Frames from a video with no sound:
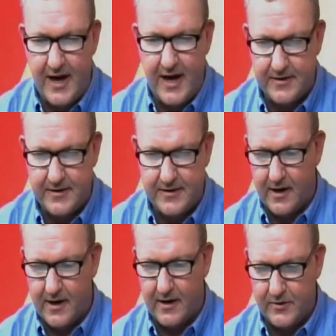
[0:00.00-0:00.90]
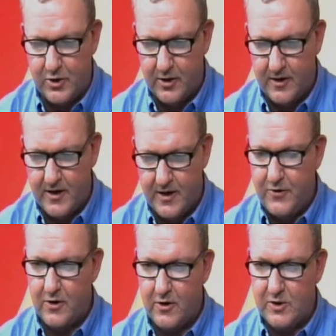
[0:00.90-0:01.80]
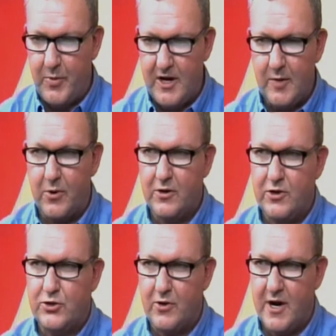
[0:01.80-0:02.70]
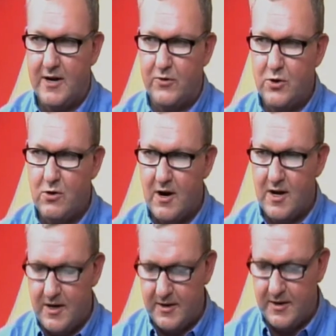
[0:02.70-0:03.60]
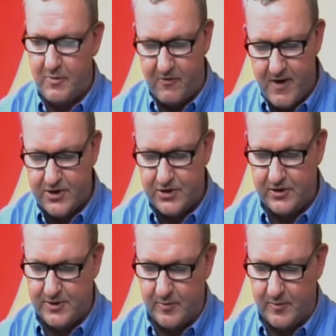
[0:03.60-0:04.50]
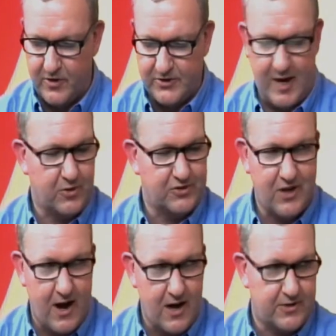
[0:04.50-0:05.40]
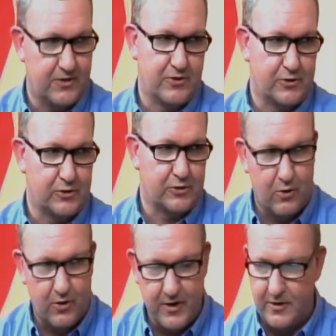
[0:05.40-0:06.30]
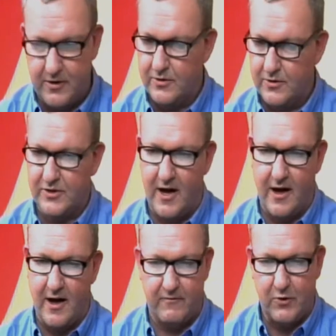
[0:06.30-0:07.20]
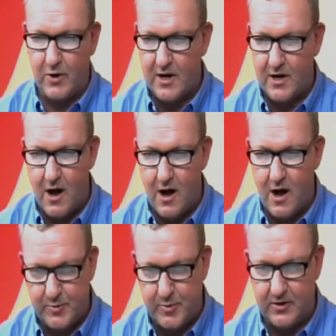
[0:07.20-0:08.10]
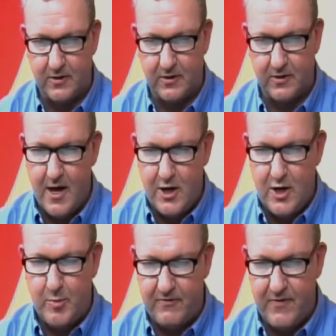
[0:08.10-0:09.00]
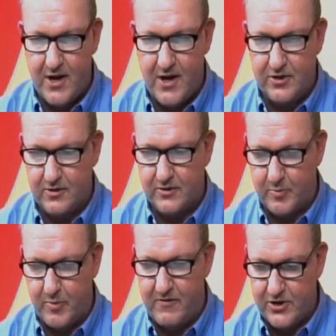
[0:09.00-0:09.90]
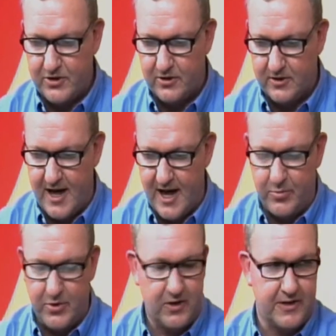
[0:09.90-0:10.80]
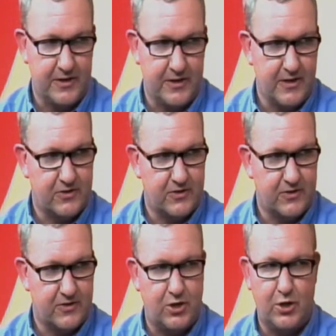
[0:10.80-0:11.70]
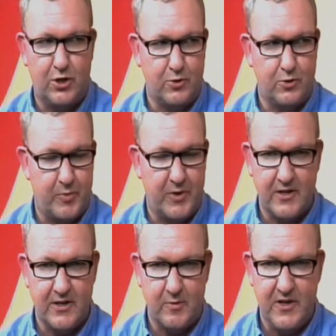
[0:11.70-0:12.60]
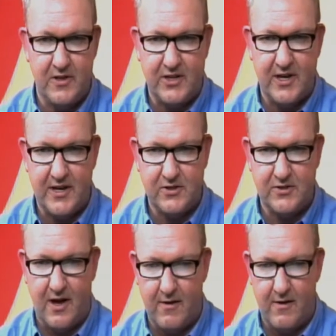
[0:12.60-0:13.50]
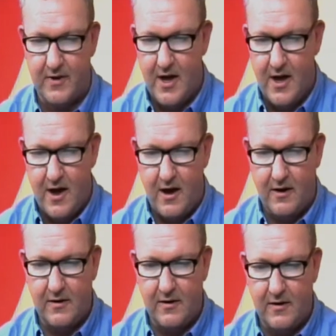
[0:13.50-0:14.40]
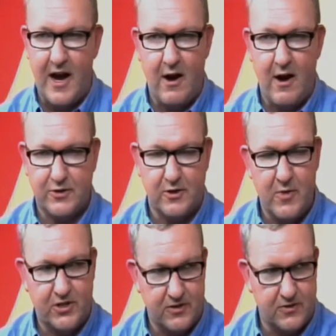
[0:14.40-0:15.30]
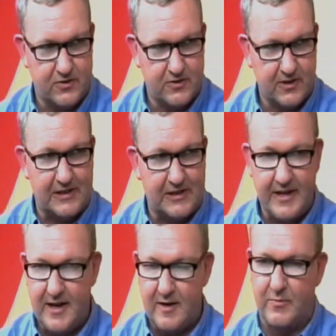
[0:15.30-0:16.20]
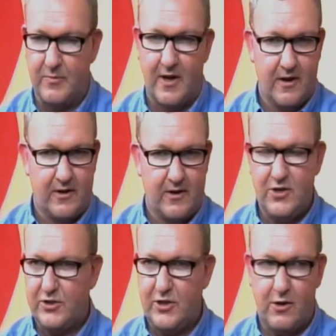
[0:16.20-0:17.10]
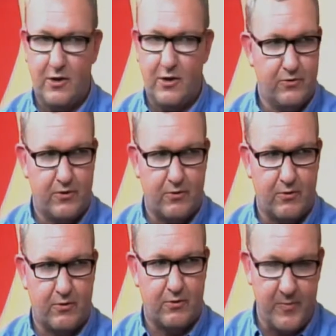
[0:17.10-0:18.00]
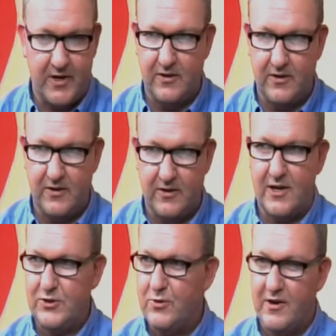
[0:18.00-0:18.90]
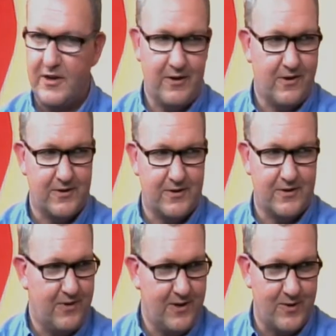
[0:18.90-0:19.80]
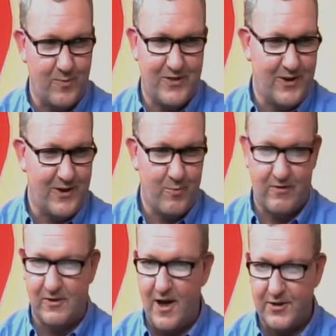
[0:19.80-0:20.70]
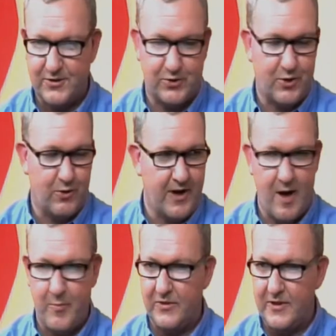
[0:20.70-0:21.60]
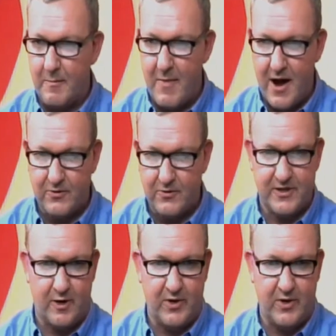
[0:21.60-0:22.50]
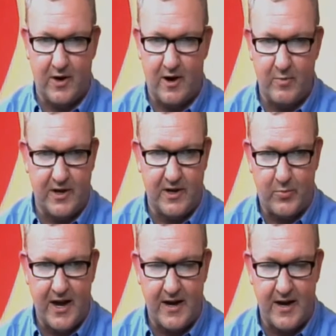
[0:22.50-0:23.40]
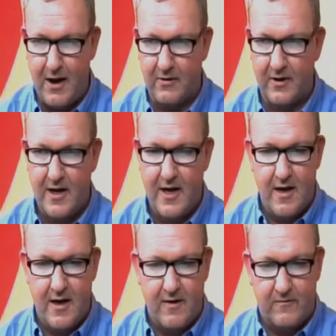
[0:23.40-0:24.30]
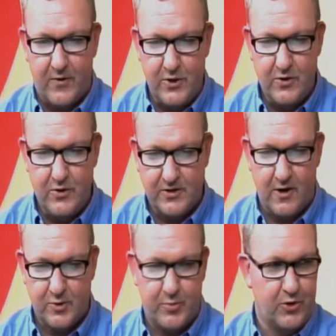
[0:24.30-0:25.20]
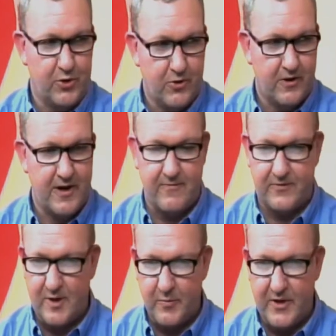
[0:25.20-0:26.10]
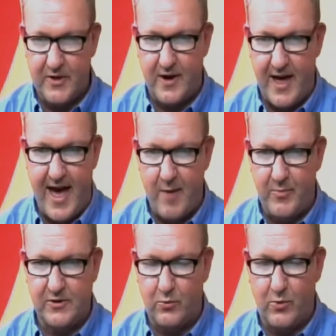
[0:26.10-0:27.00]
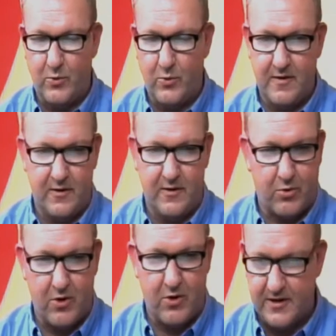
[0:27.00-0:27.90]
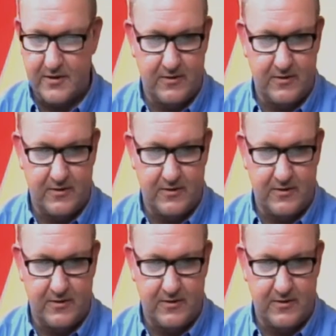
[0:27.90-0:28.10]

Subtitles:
at if you're depending upon your trade, if you are in any type of professionalism, for example, doctors, lawyers, if you work at a hospital, you know, professional liability is huge, because I mean the chances of like an errors and omissions claim just goes through the roof. I mean, as you all hear on TV, I mean the number of lawsuits going up and the amounts that are being paid out. For you as an entrepreneur, if something were to happen to where either your product,